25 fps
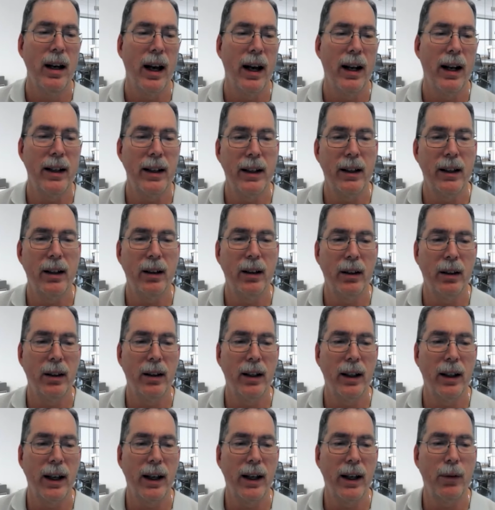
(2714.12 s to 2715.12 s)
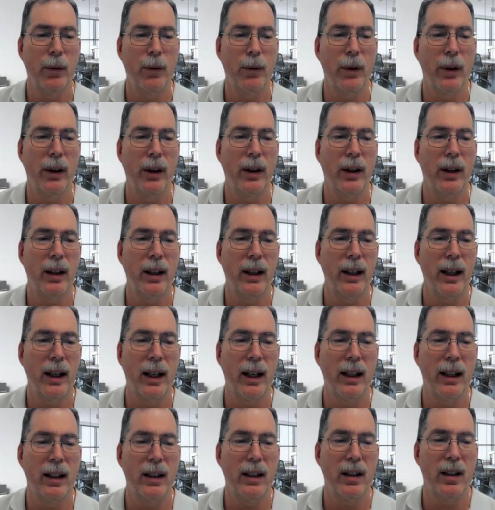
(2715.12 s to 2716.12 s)
and needed a little hand with
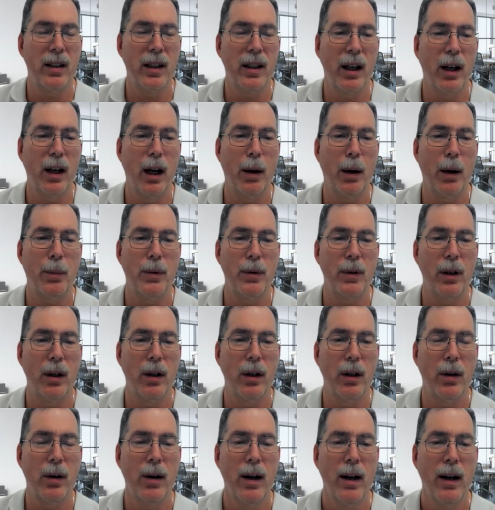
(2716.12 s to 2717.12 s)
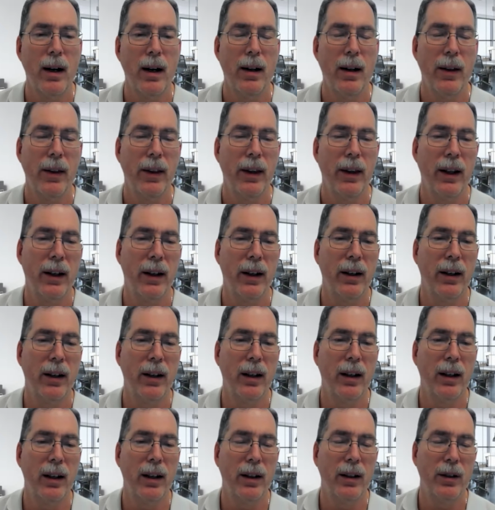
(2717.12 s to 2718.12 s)
getting it set up. So then
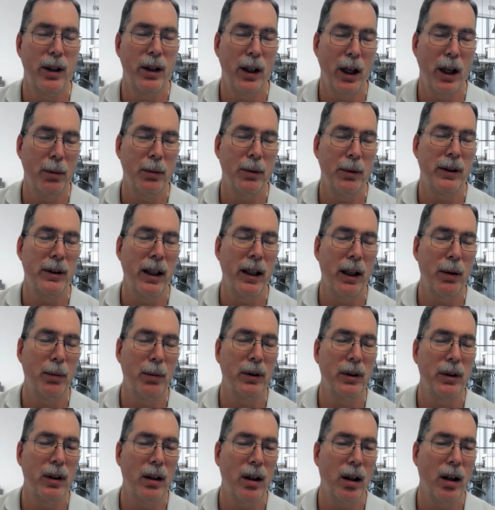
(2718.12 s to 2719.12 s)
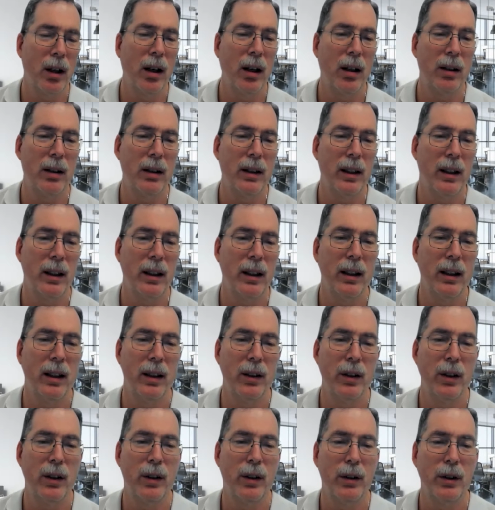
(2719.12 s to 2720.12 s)
the gentleman's name was Carl, and he
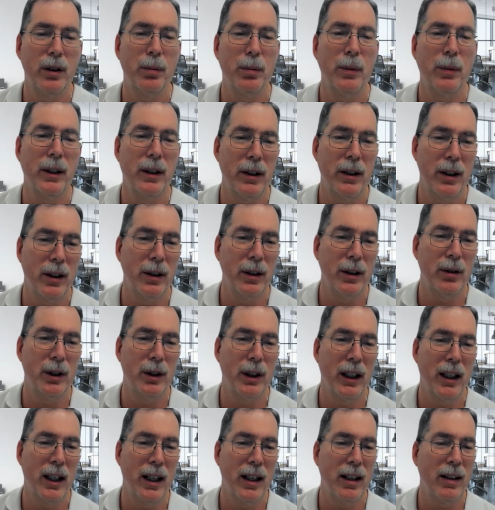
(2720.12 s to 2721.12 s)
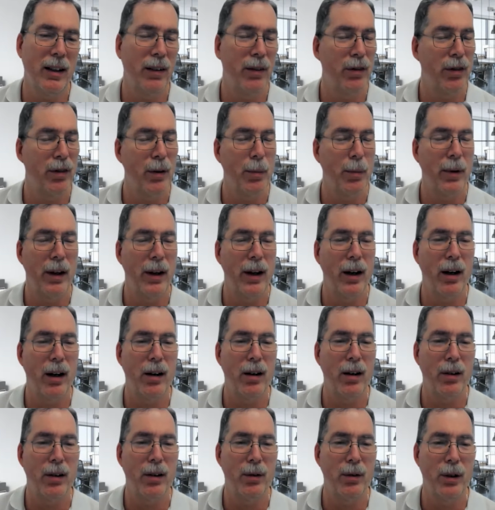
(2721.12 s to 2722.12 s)
introduced me to you, John. And from
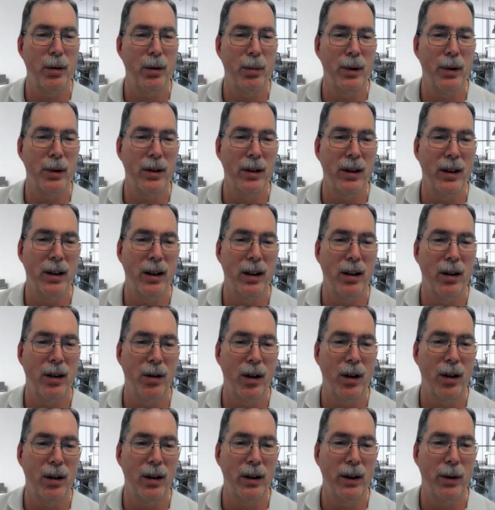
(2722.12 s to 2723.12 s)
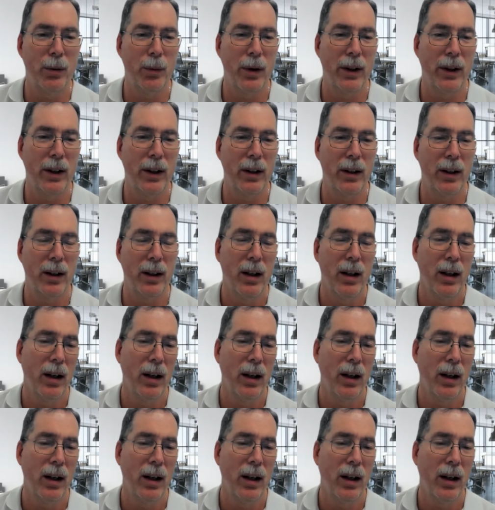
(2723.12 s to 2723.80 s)
there, we've been rolling with it.